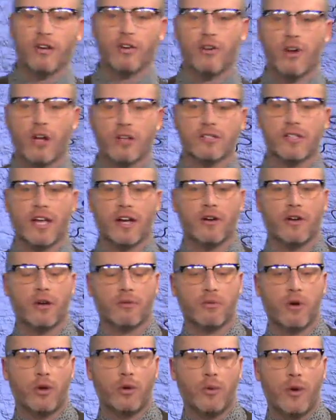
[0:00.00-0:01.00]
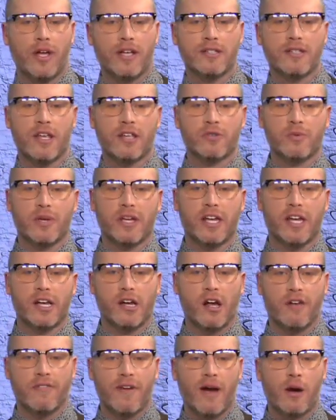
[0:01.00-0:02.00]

across area roadways as we kick off